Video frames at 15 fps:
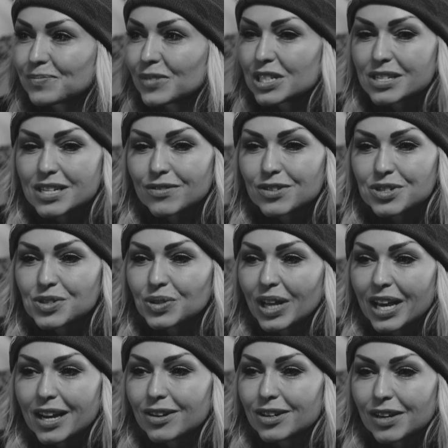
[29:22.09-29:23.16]
It's never too
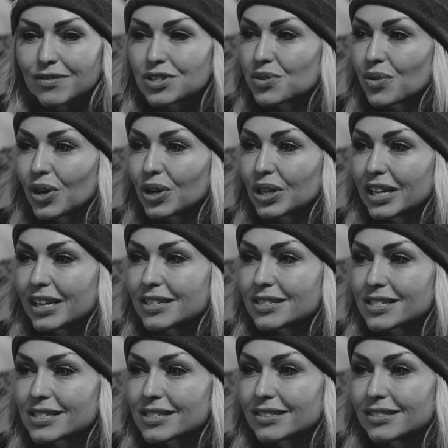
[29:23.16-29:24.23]
late or never too early. You
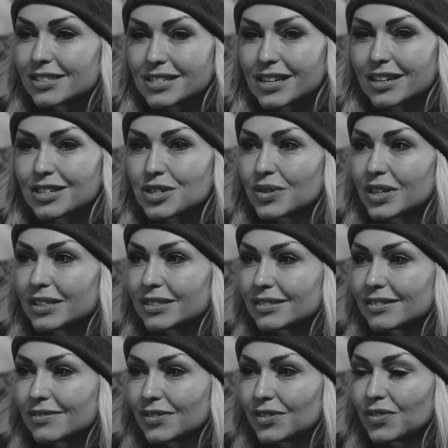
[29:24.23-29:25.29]
just got to do it
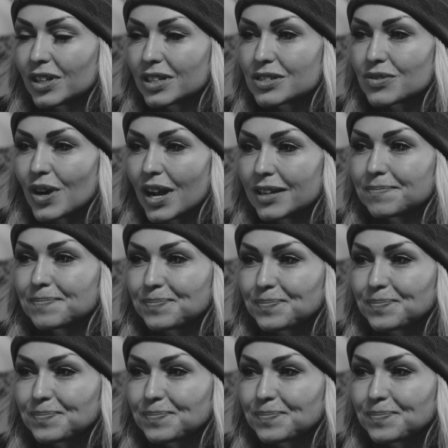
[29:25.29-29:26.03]
if you feel it's right.